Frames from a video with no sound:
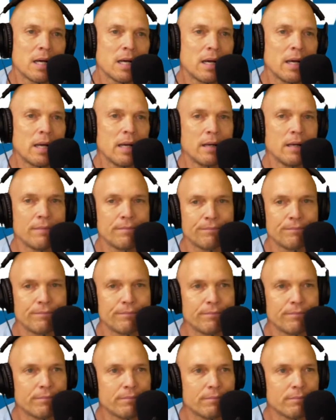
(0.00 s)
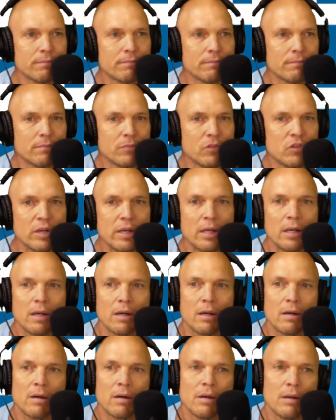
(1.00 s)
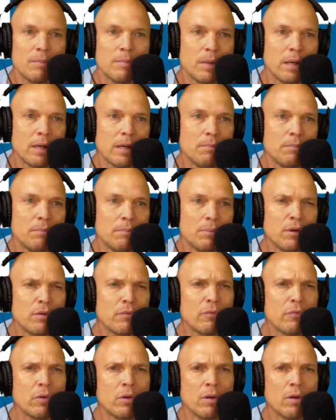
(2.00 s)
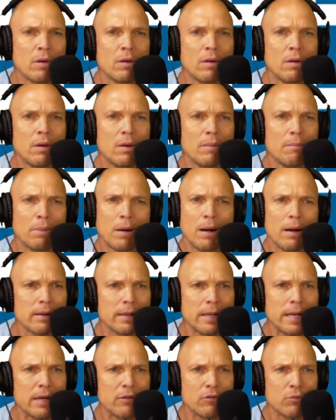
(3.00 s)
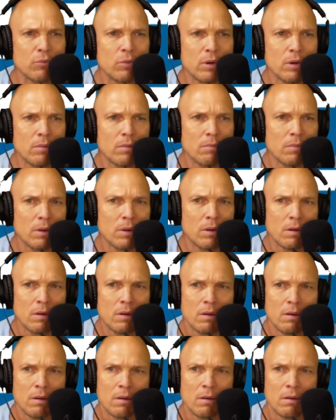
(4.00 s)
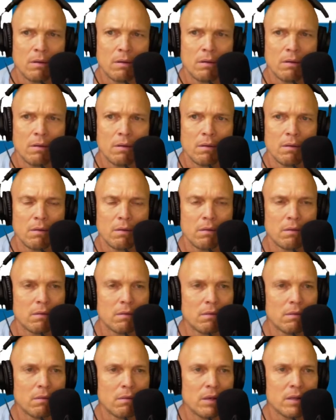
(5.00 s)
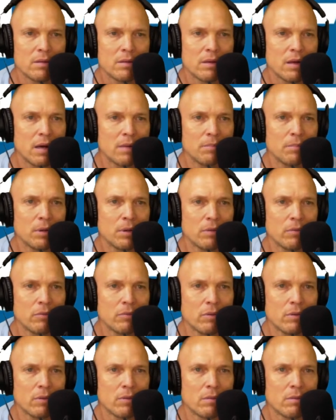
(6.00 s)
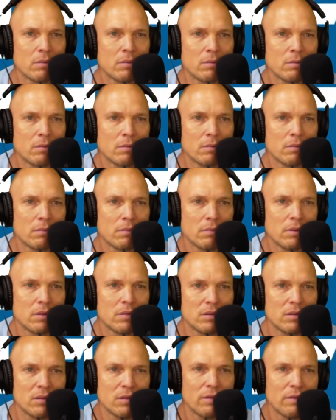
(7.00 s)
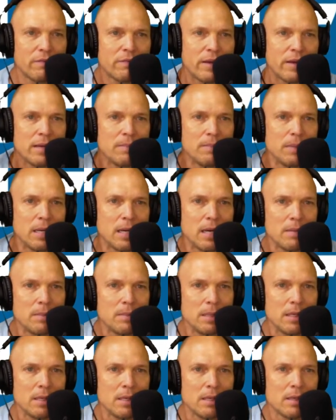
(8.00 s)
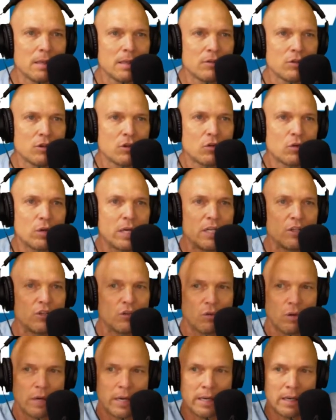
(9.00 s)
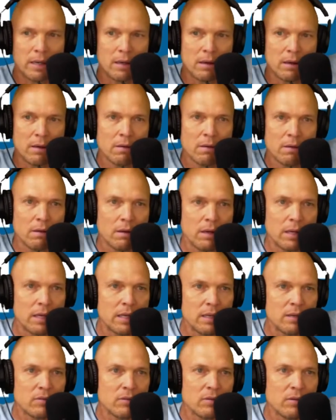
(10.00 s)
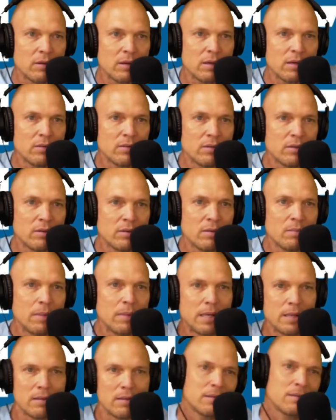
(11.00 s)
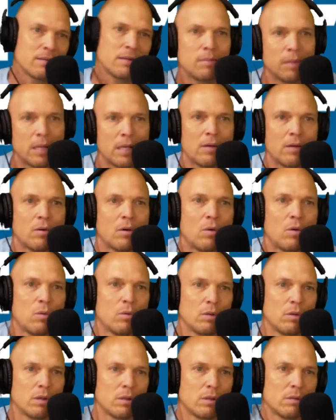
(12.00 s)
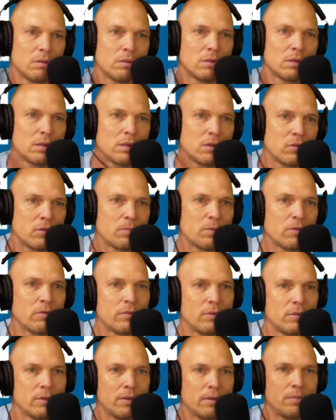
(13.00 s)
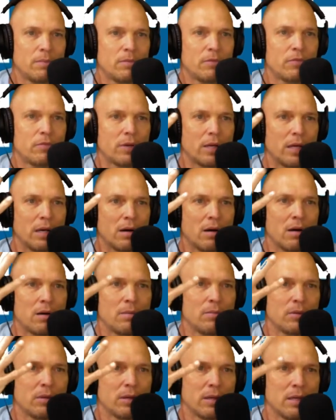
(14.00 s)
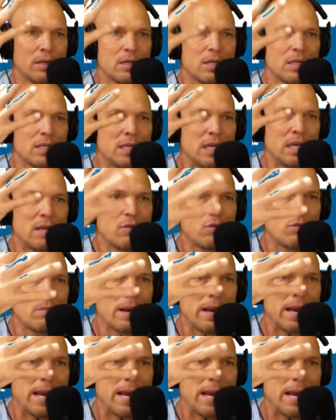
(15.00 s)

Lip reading: I sit here in my beautiful podcast room. It's not beautiful. This is all fake behind me. It's a green screen. And it's to make this seem like, oh, look at this freaking arms. Look, you can see through my